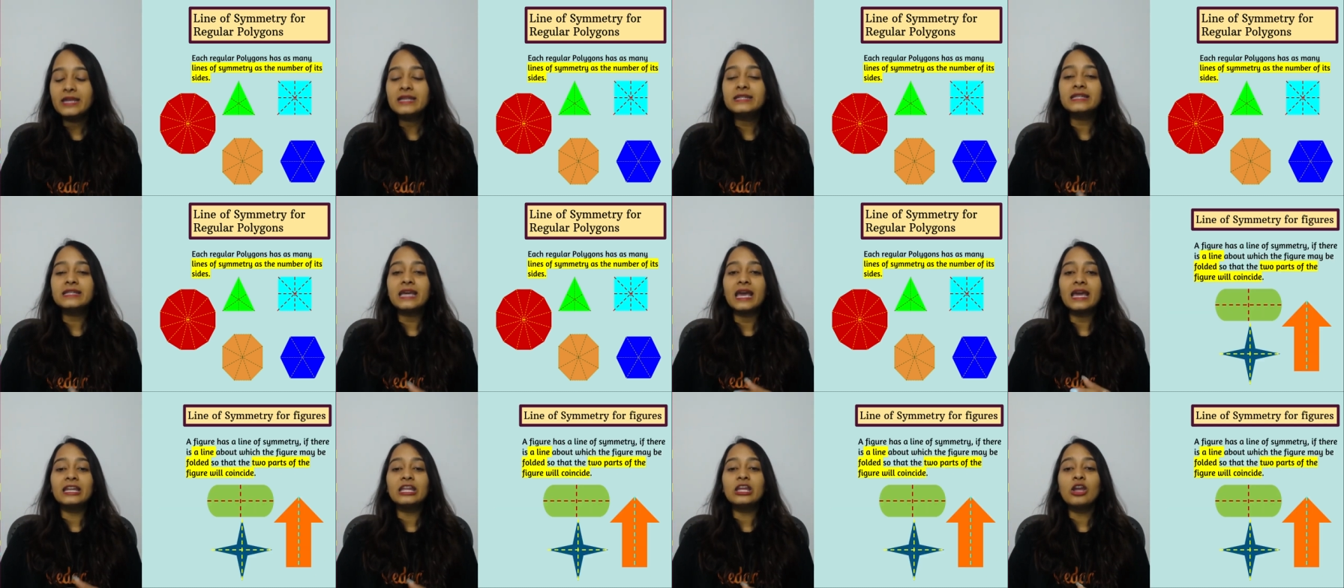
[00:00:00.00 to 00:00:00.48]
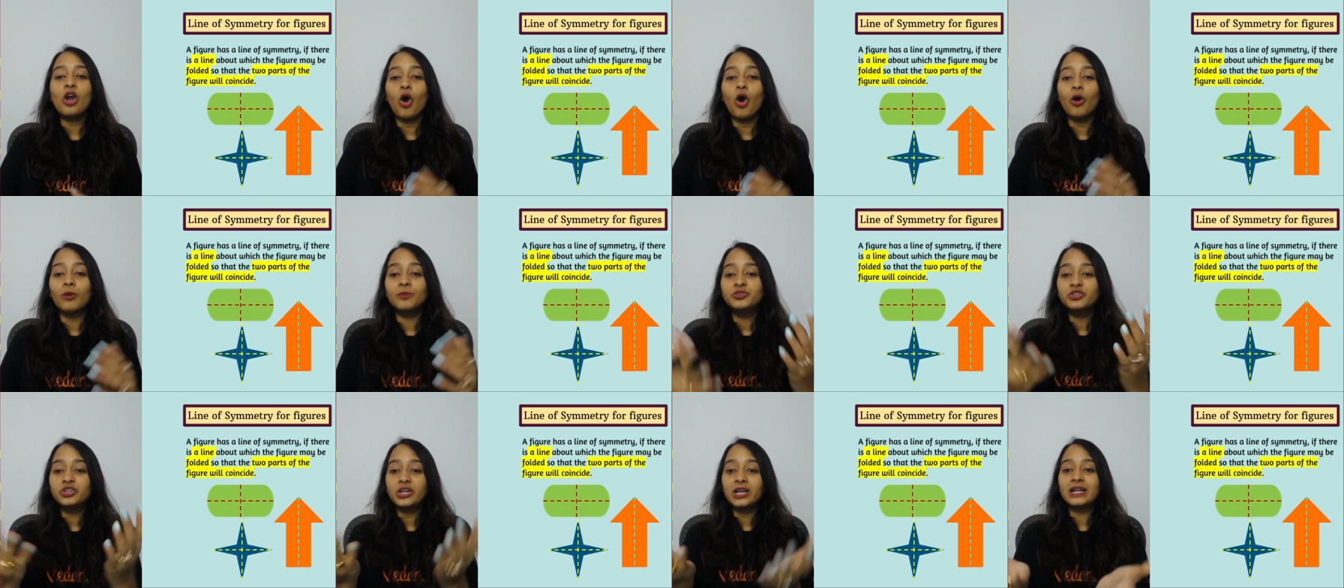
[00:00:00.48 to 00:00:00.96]
it any
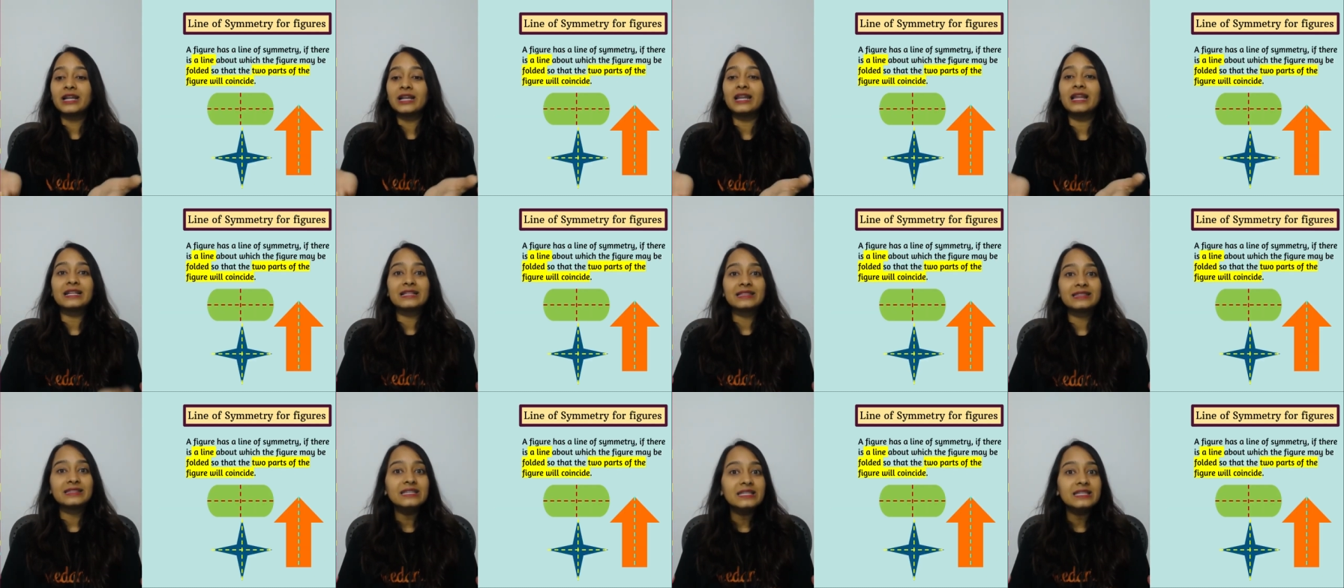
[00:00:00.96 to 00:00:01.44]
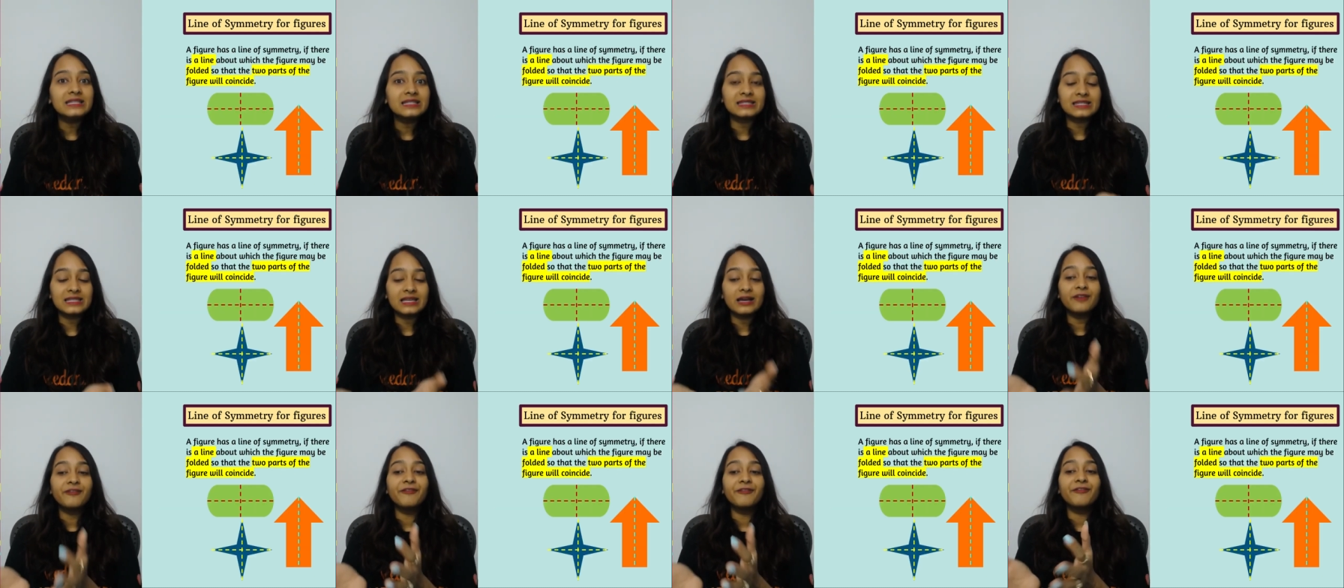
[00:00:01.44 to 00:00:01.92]
object like this,
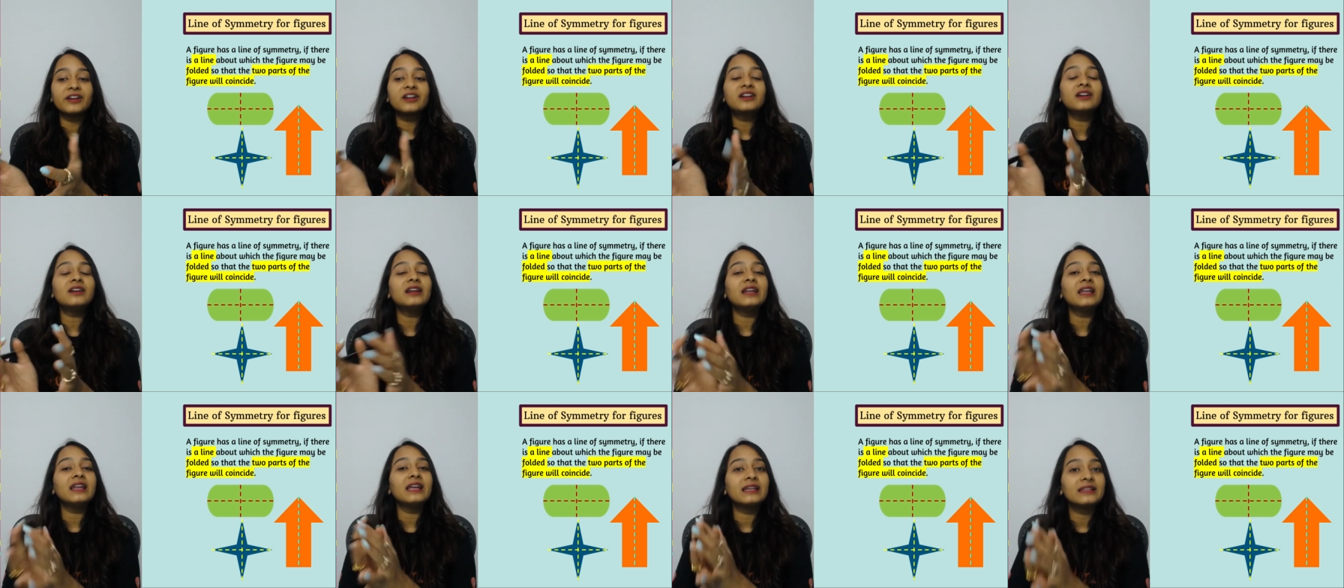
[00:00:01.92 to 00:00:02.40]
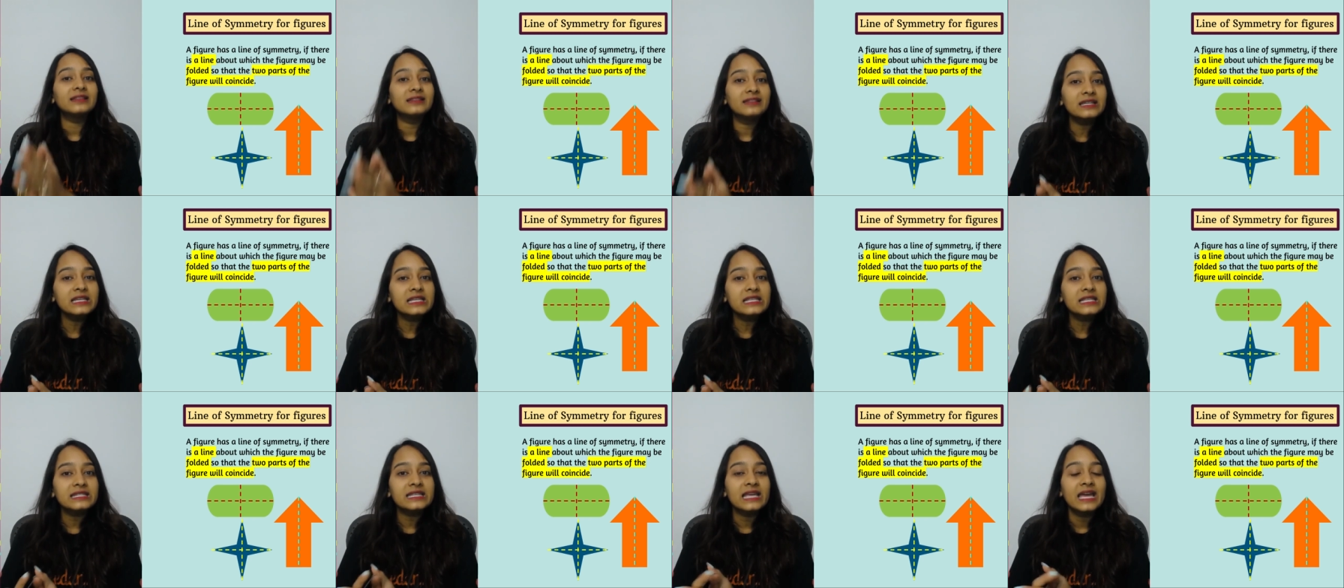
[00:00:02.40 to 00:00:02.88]
a figure like
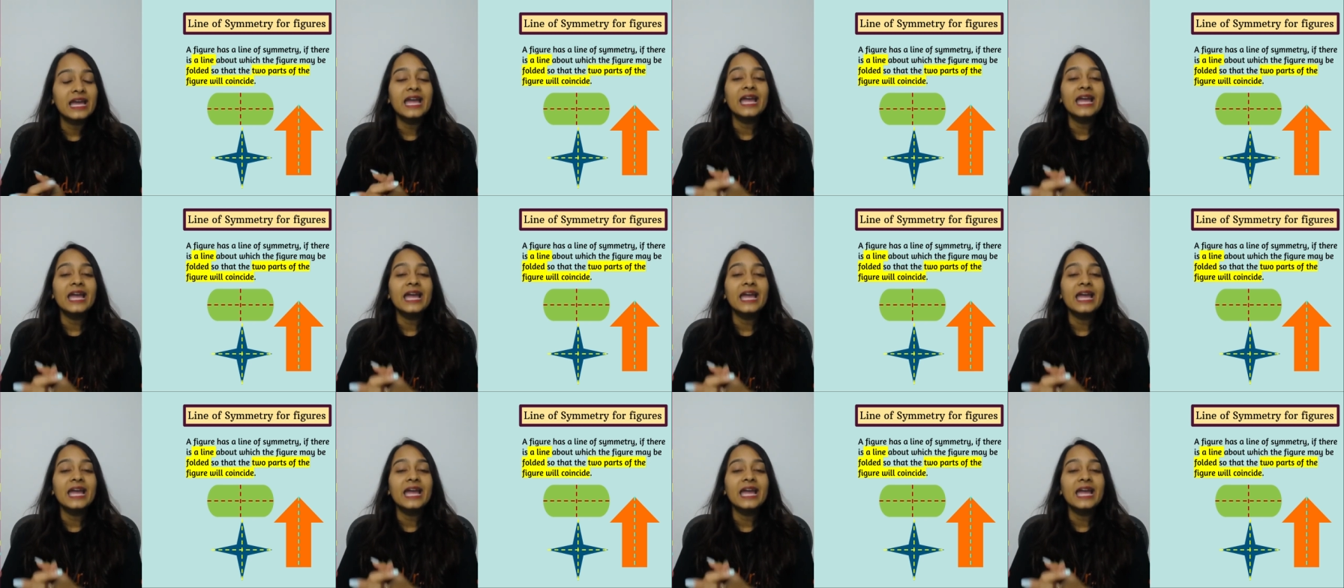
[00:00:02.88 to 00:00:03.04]
this,